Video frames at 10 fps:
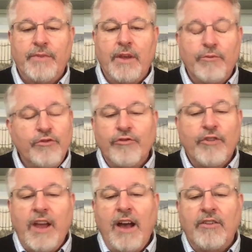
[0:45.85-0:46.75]
The
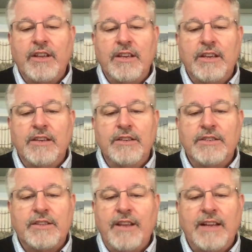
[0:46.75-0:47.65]
reality
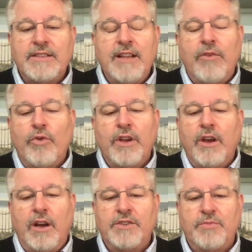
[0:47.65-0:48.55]
is that's not what
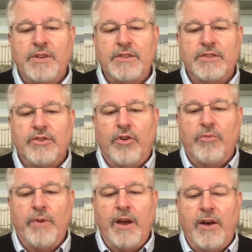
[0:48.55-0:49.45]
God's peace is all
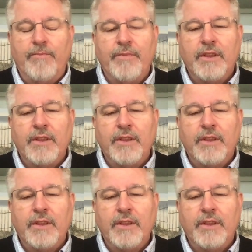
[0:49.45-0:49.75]
about.